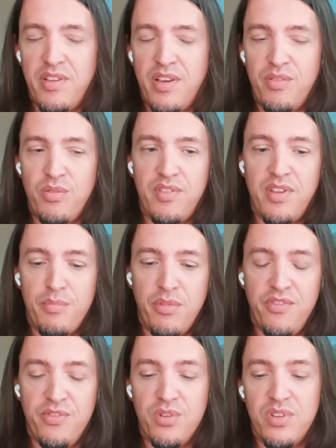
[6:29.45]
as you said
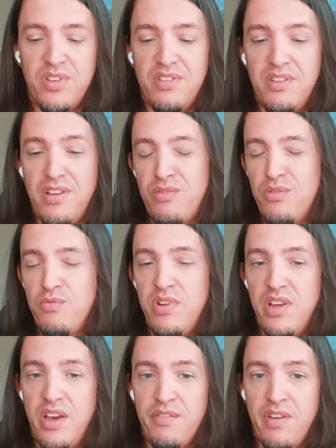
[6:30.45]
before, does not
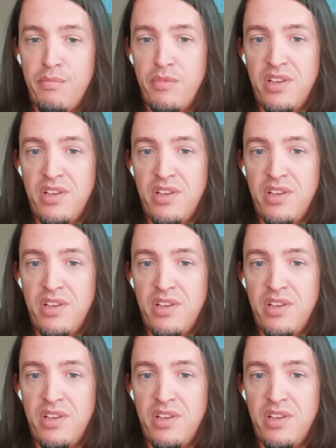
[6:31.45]
really have it.